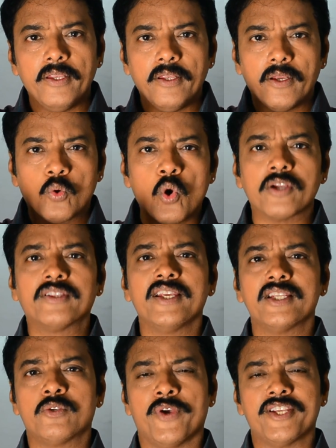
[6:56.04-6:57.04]
Cook
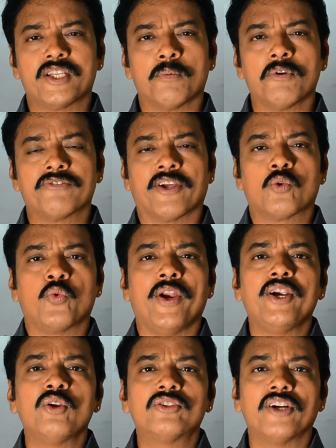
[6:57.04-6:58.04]
these vegetables for
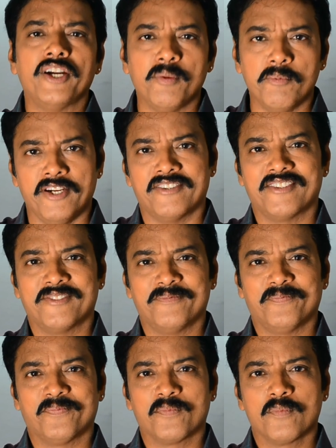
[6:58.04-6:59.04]
20 to 30 minutes.
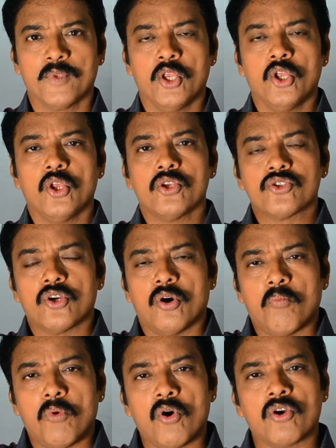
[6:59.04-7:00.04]
So
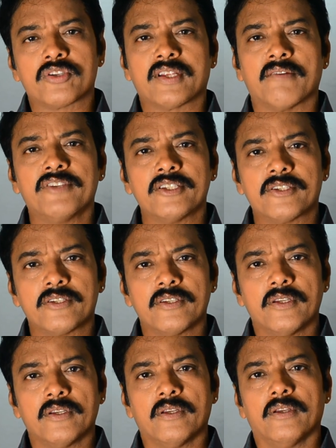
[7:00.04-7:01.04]
most of these
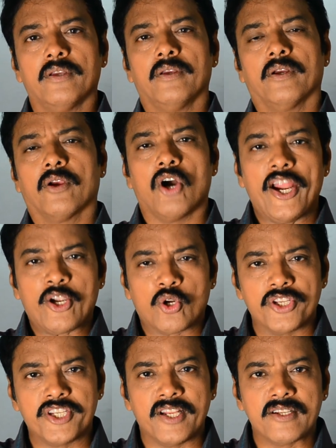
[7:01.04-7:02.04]

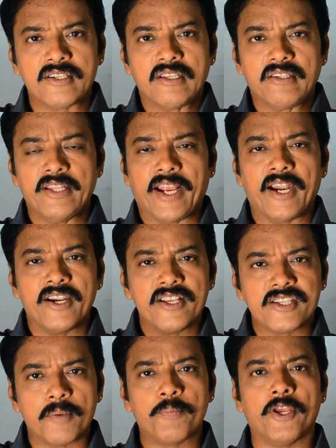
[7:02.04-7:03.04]
goitrogens, they get
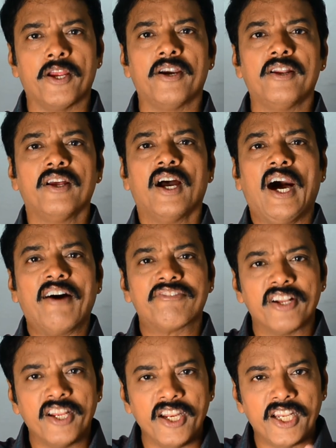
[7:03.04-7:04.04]
disappeared
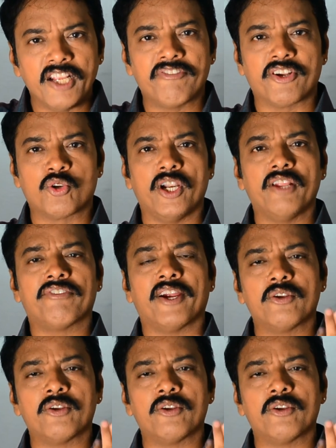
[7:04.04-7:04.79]
after heating for 25 to